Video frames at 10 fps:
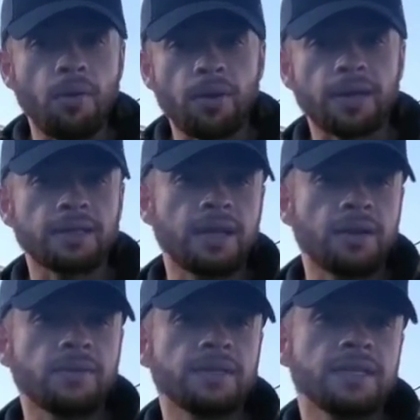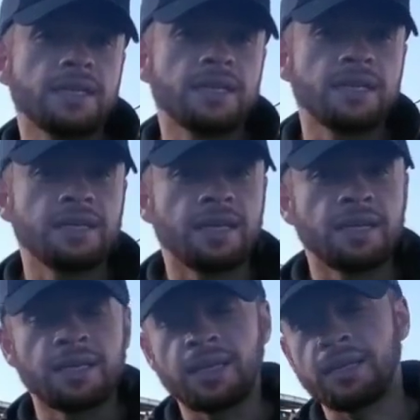parking lot with it
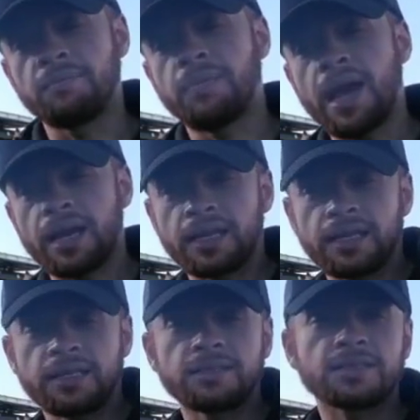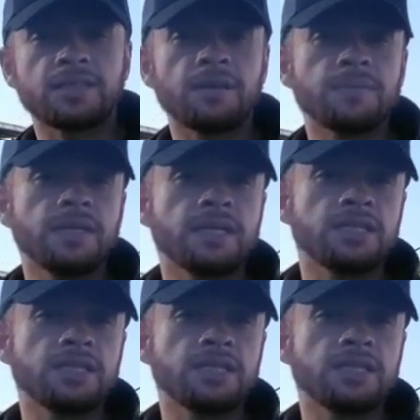and backing into something.